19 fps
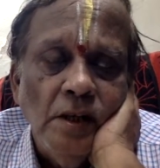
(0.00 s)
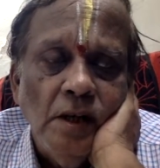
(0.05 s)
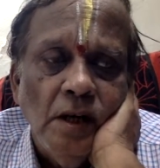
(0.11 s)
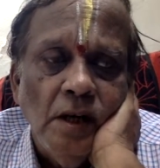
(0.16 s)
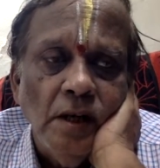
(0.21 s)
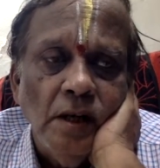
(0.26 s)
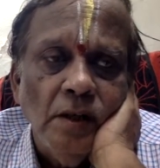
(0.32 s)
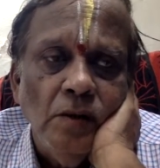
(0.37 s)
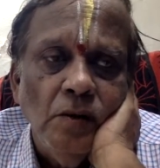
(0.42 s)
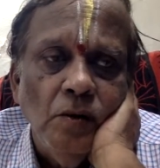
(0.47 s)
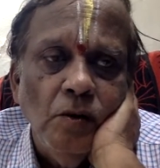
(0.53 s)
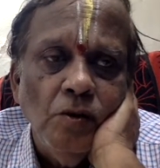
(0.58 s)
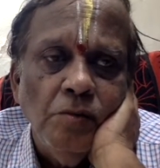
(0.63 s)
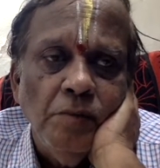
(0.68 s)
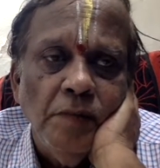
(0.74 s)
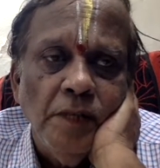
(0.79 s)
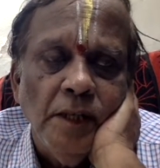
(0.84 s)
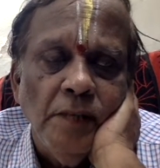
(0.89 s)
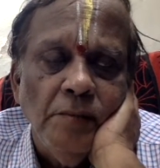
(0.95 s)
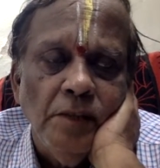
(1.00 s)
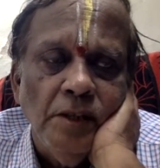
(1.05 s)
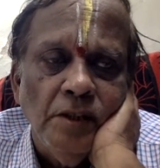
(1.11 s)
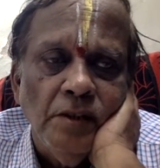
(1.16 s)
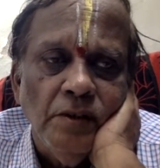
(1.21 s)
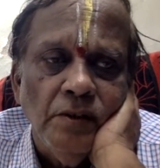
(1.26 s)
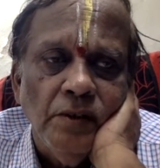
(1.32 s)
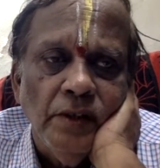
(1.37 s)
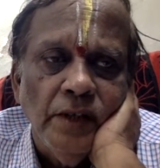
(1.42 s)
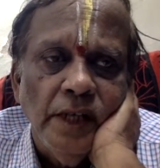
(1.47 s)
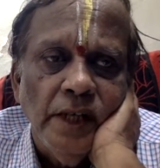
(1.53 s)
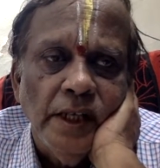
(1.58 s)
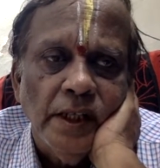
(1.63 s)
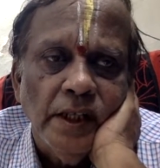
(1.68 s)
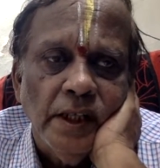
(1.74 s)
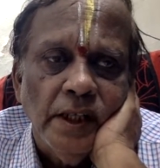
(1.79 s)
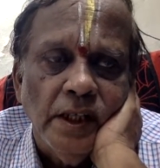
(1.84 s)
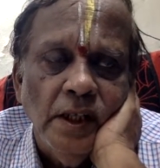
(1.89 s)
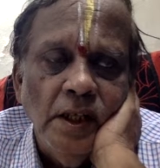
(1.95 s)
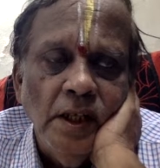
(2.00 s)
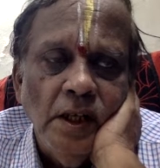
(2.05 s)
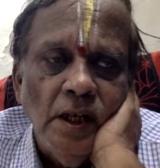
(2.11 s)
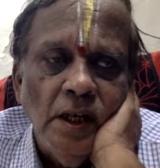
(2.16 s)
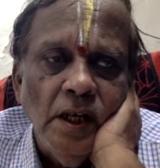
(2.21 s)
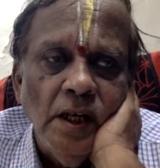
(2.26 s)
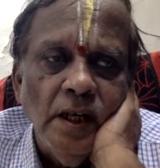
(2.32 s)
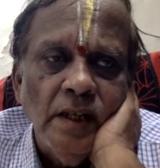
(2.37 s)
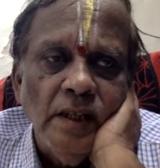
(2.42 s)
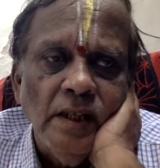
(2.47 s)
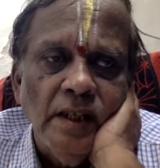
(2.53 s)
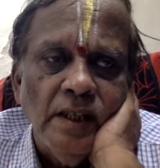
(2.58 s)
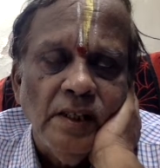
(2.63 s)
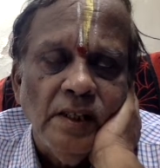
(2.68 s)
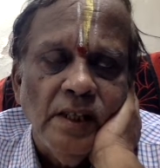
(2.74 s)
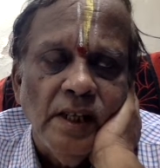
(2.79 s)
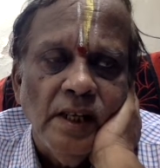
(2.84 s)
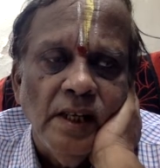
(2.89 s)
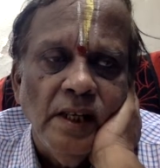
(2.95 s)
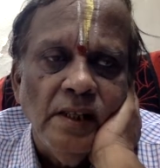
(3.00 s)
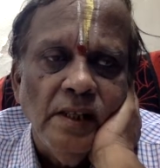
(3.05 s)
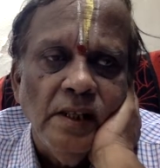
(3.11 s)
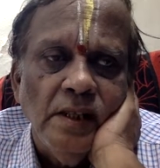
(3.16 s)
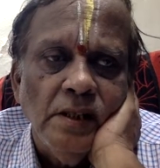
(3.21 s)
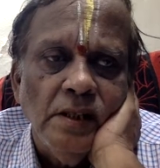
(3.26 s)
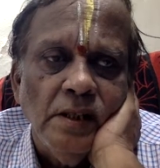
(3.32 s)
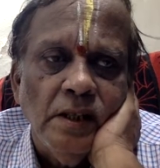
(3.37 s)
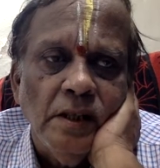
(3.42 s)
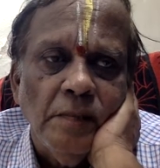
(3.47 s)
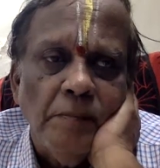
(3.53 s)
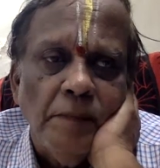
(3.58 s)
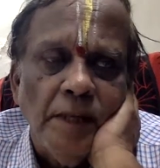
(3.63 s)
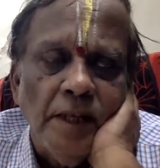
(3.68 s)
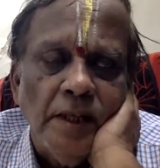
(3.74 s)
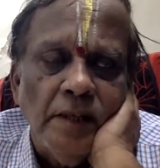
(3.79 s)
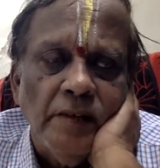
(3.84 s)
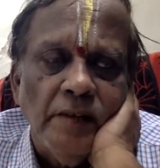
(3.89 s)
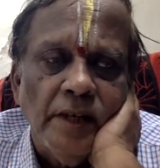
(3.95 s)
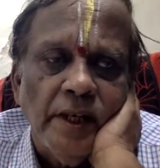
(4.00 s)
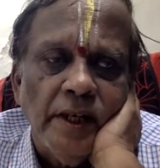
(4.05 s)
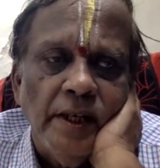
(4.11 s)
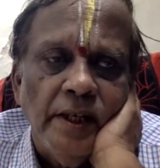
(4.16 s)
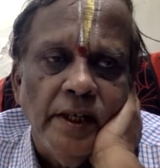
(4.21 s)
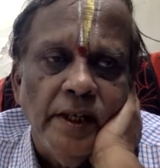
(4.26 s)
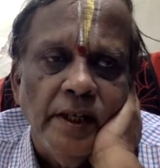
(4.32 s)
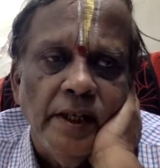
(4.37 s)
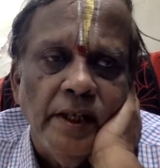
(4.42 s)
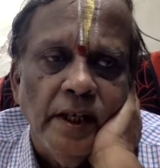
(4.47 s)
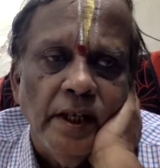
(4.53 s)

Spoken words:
or the goods become deteriorated, or there is negligence on the part of the carrier